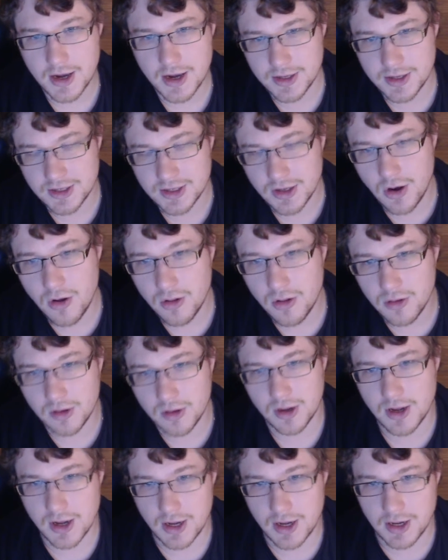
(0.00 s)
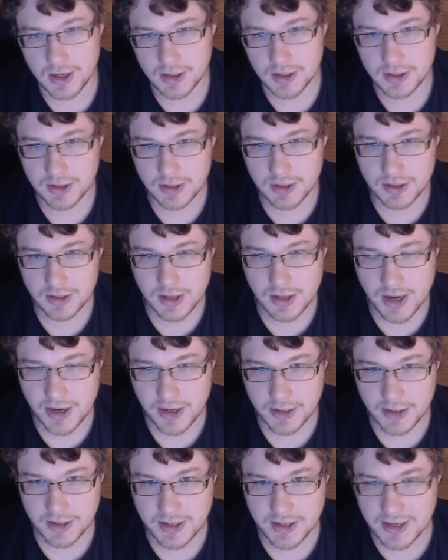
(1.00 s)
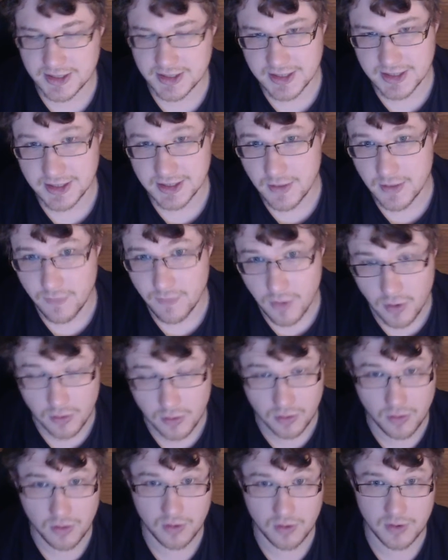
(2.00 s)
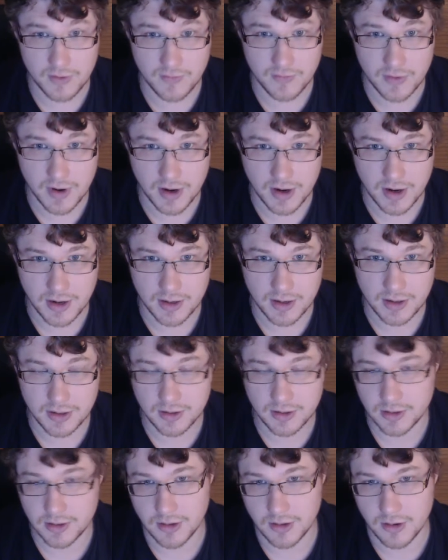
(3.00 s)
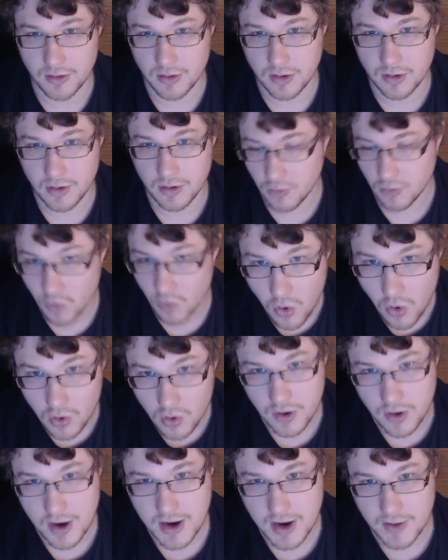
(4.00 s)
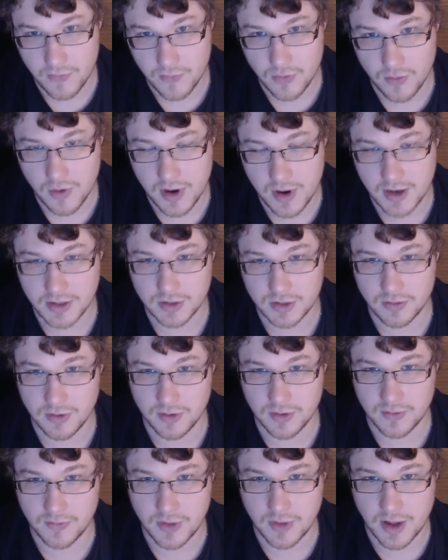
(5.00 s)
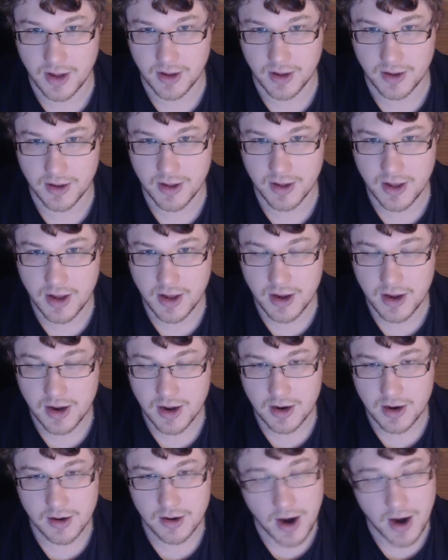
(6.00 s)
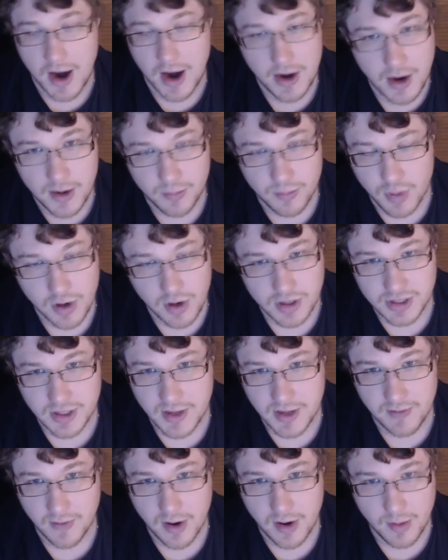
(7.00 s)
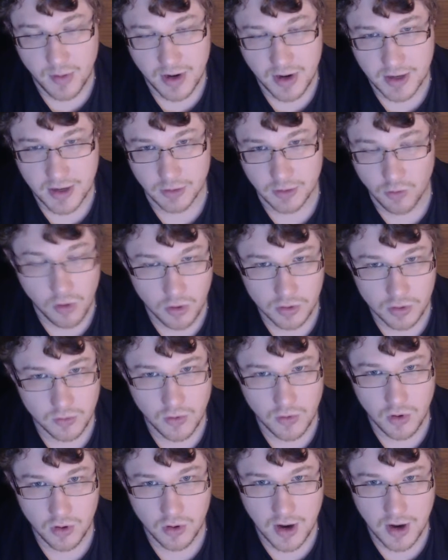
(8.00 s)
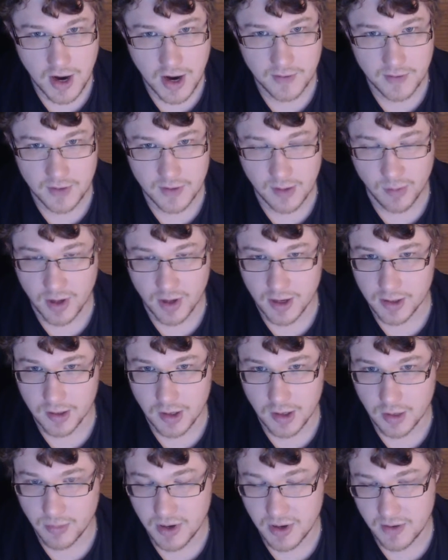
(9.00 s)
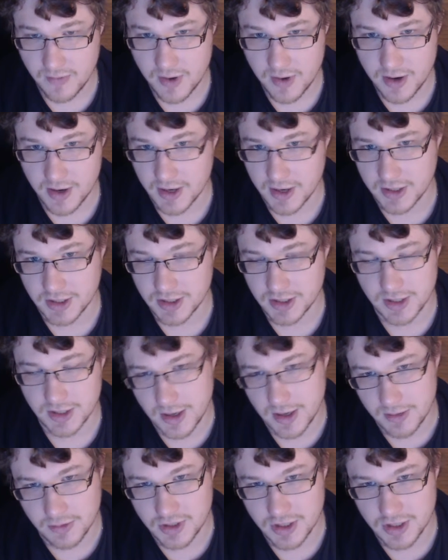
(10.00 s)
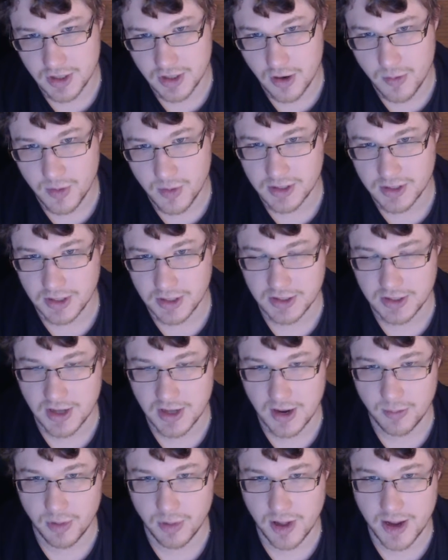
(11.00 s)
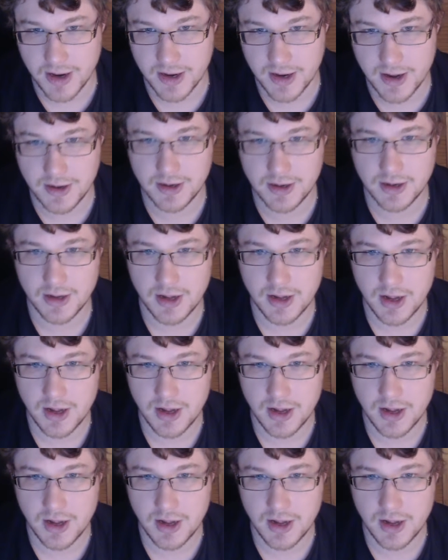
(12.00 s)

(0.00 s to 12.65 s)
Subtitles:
and this all kind of gets into the folklore of the Warcraft 3 sort of thing. I'm not personally very big into World of Warcraft. I played a little bit of it and I just thought it was stupid, so I stopped playing it.